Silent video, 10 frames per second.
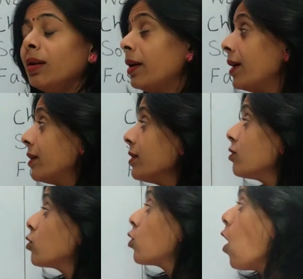It is
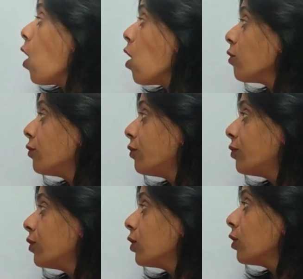cough.
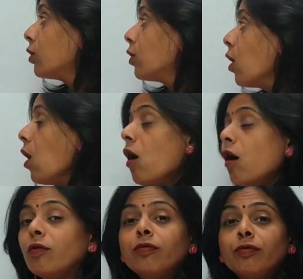
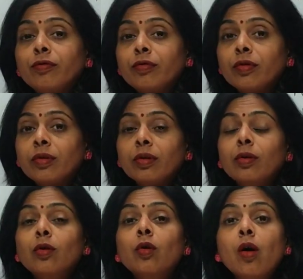Cough.
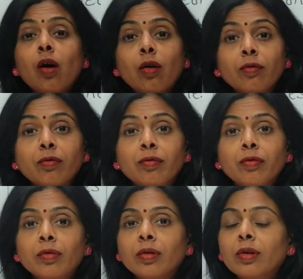Cough.
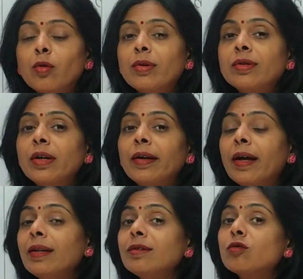You will say it
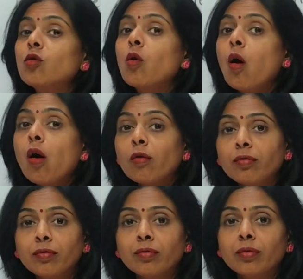as cough.
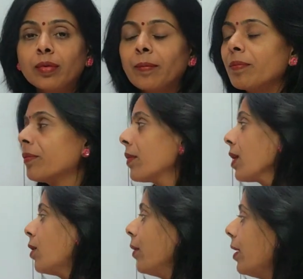
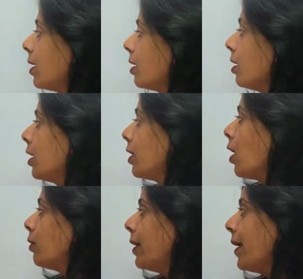Okay.
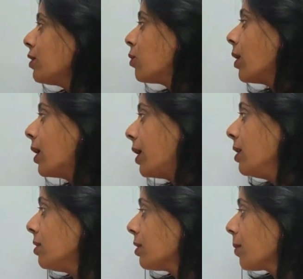Now the next word is,